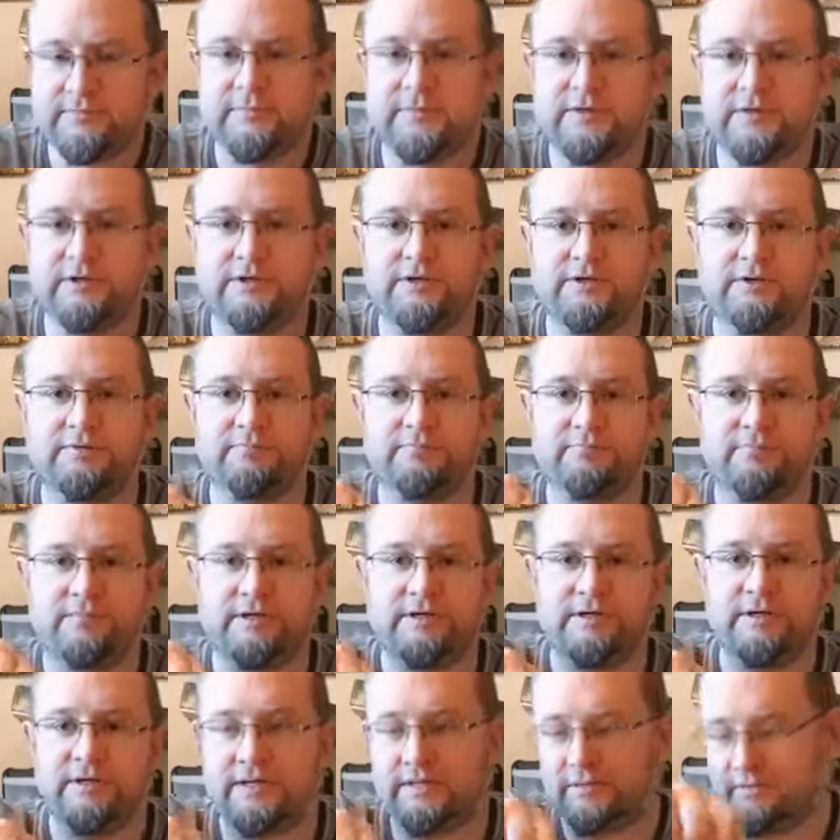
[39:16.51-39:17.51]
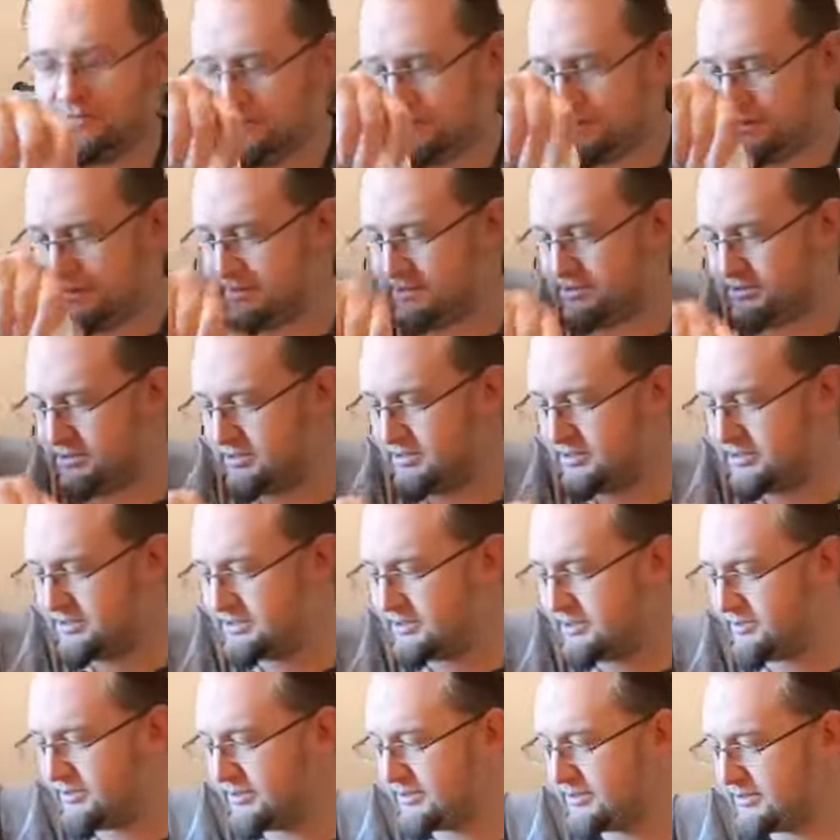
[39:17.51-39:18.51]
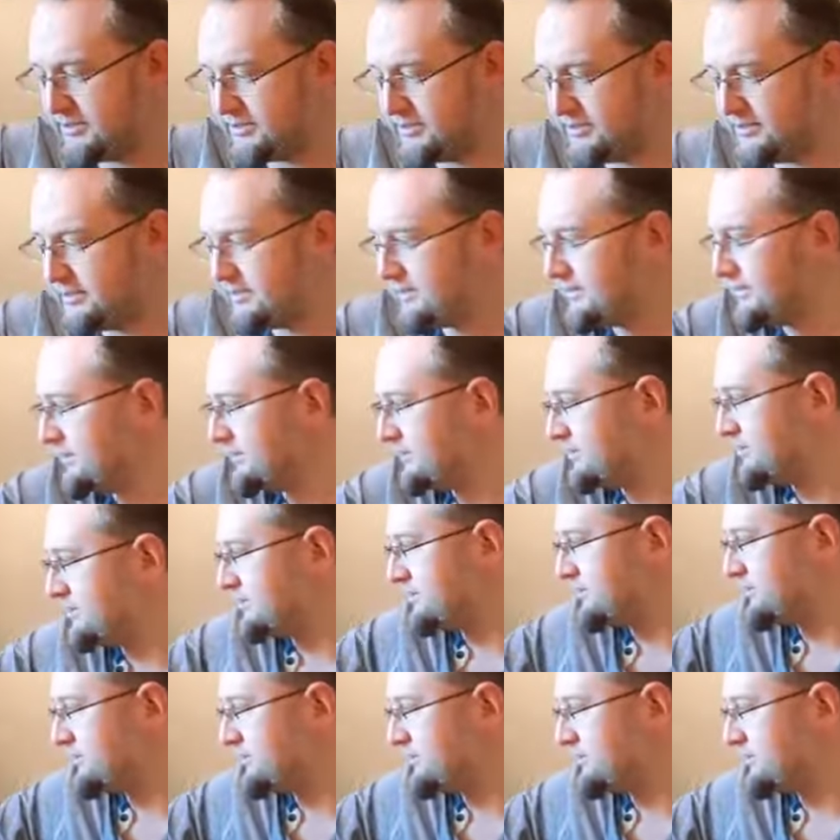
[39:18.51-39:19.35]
the bottle. So there's